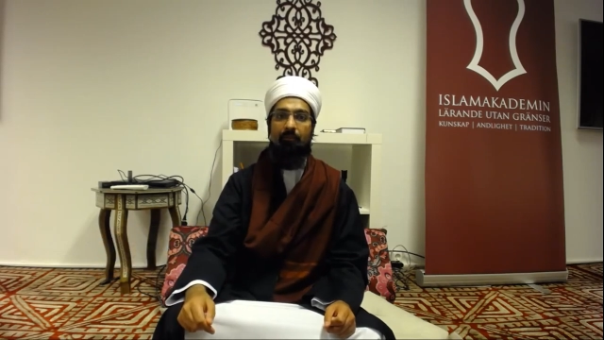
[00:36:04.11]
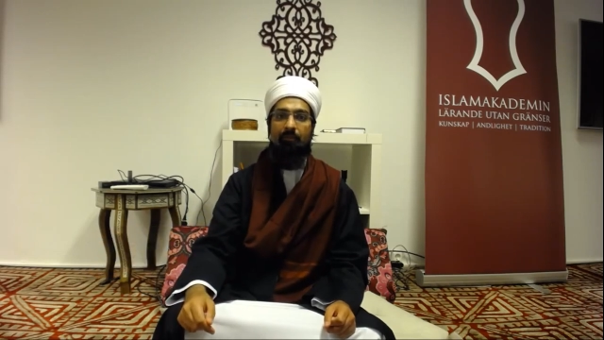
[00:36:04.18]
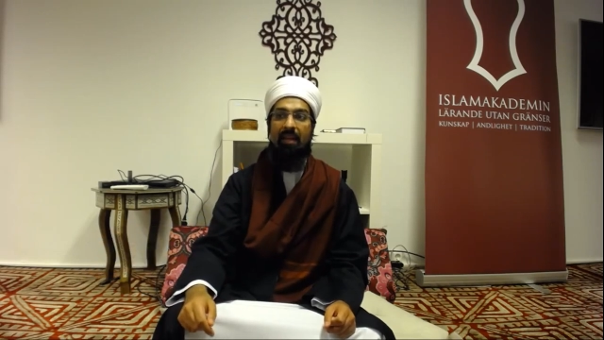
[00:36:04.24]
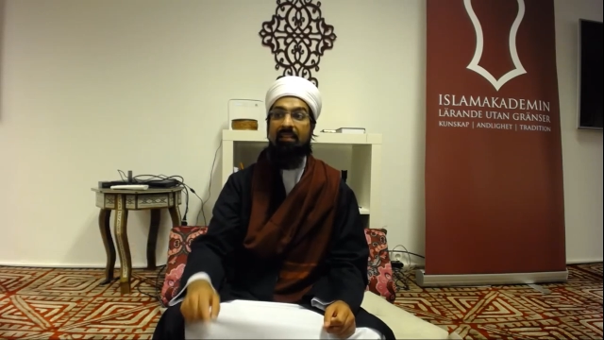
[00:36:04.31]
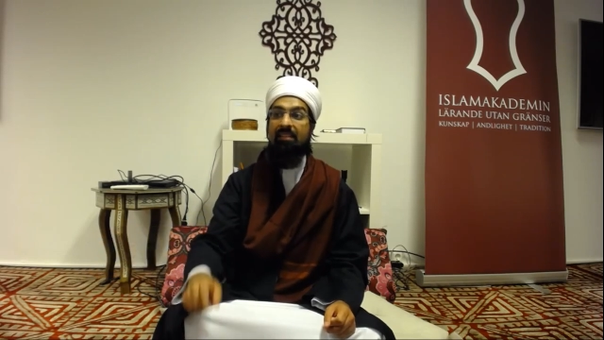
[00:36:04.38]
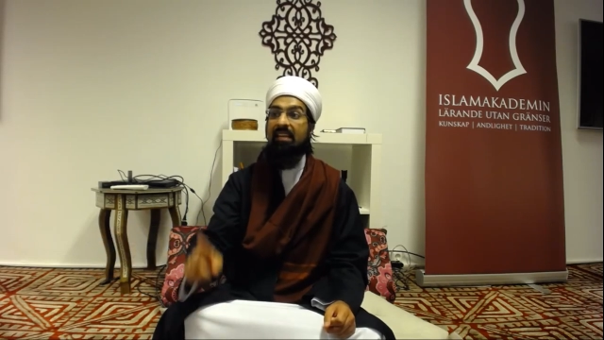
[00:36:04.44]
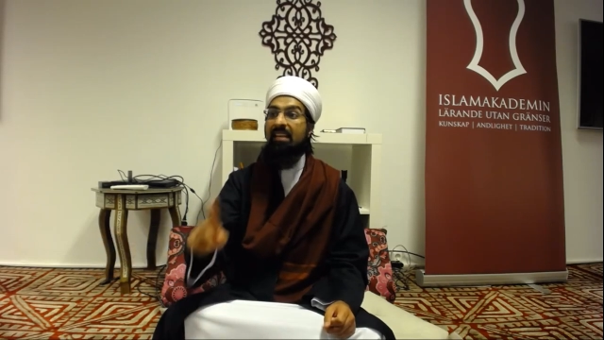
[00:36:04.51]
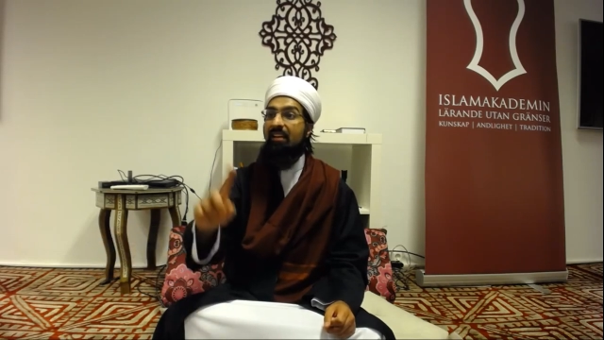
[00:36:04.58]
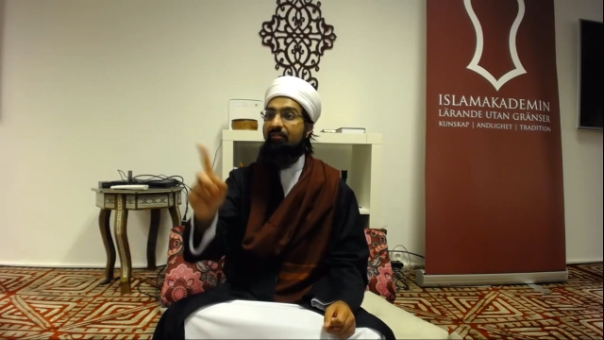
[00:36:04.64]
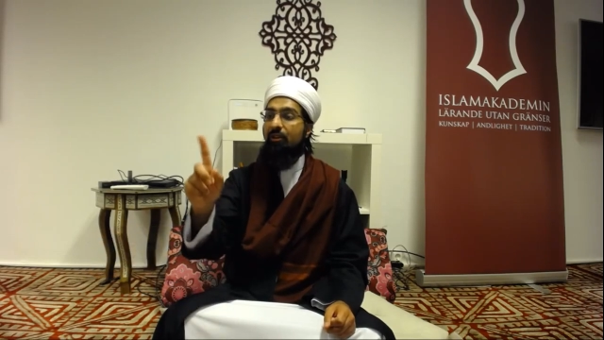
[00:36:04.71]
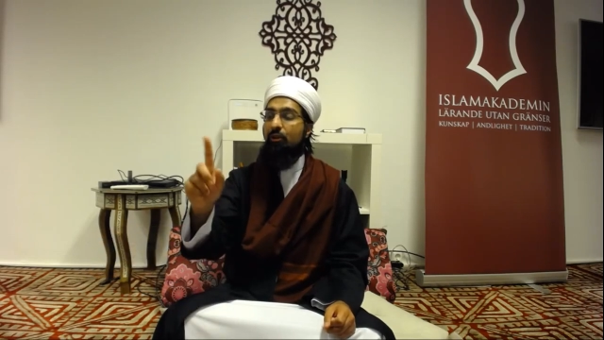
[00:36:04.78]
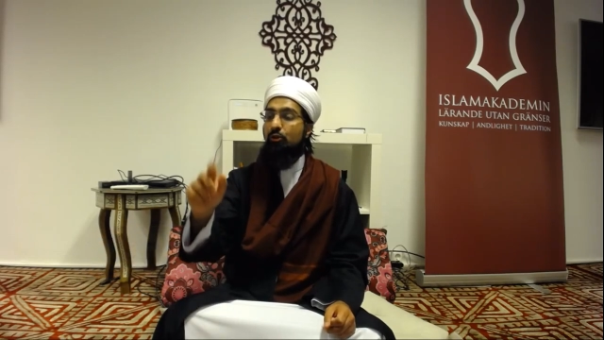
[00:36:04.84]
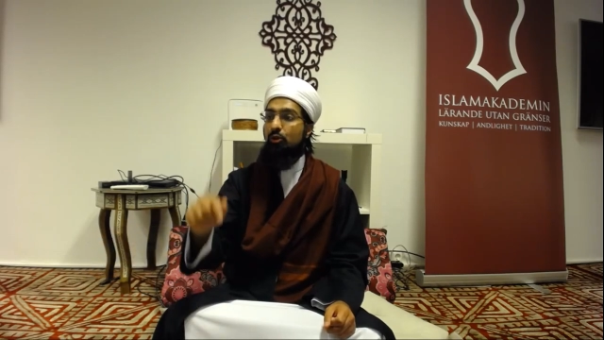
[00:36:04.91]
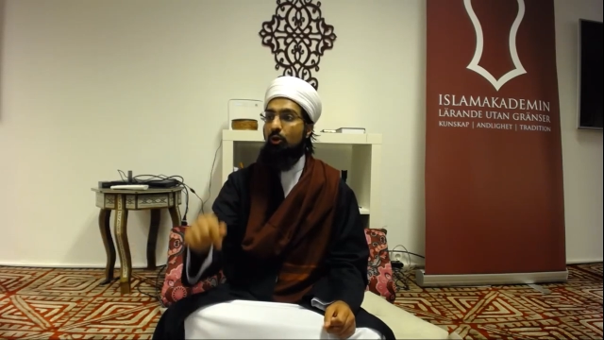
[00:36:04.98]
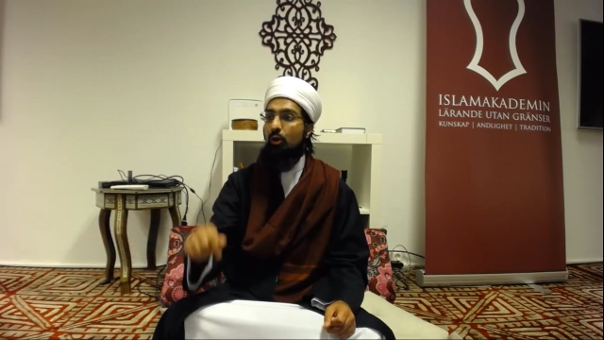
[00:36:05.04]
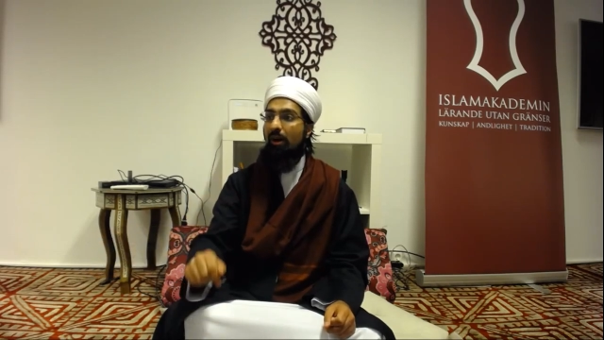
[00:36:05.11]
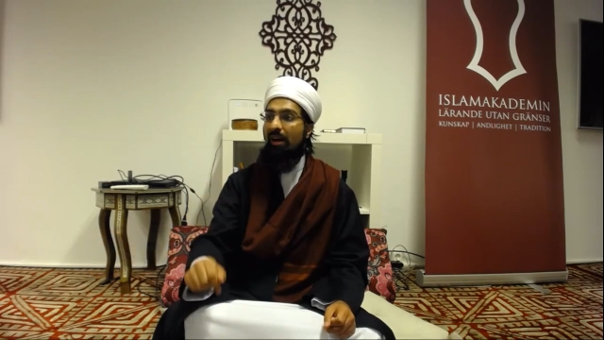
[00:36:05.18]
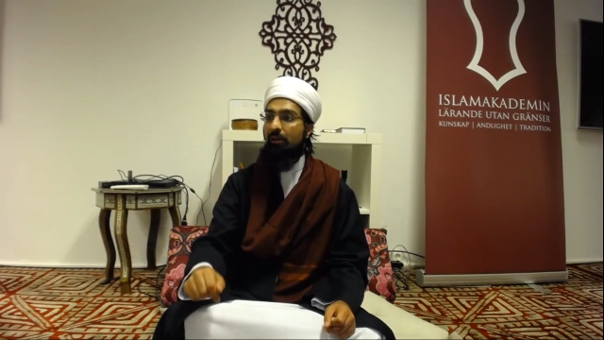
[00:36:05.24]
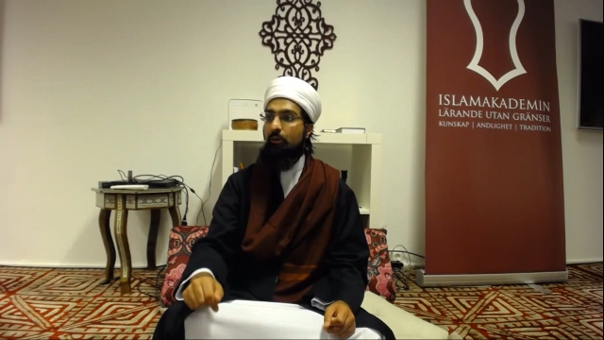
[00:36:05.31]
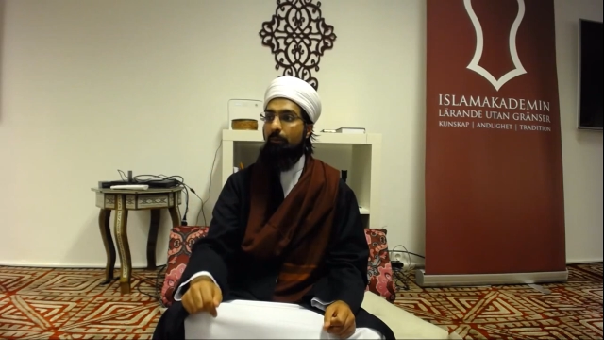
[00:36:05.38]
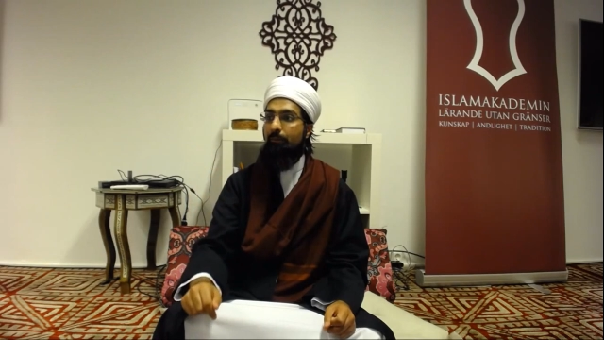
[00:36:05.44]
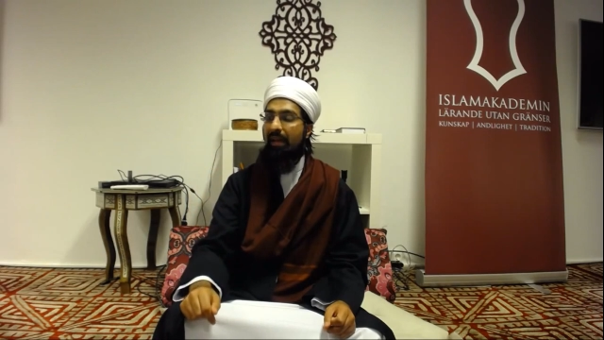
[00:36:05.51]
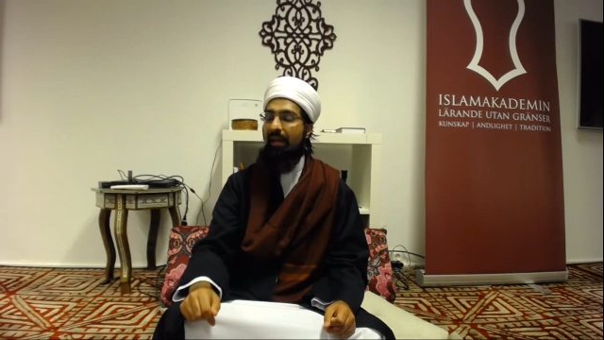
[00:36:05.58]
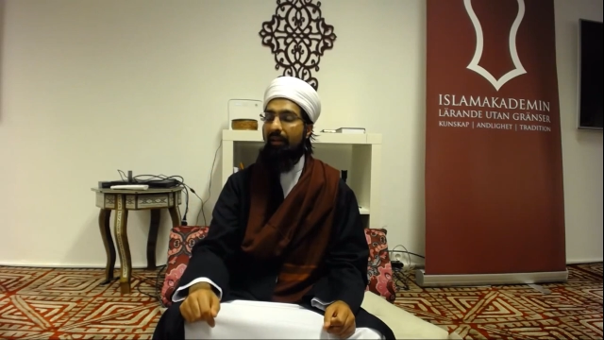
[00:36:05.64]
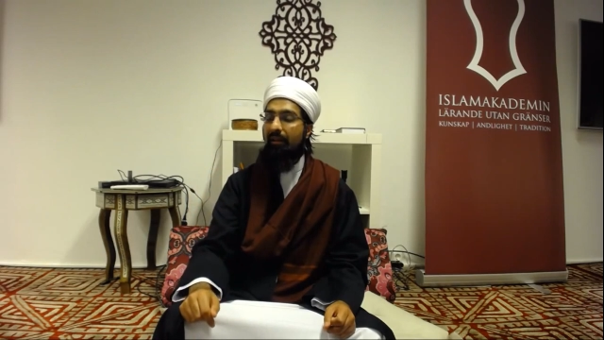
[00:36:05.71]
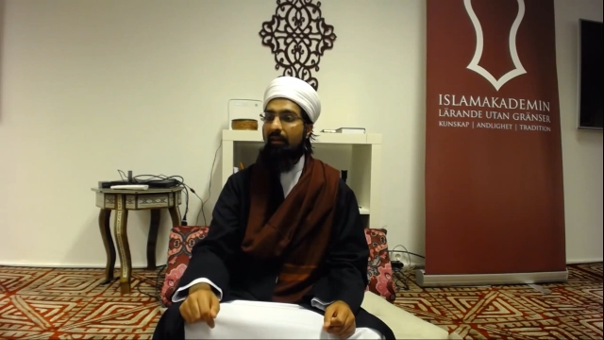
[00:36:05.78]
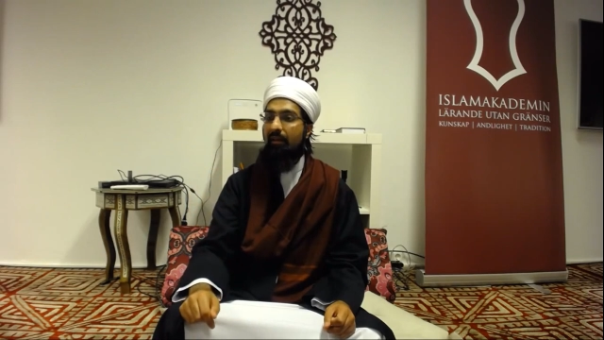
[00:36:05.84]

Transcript: And they never used to go out to beg.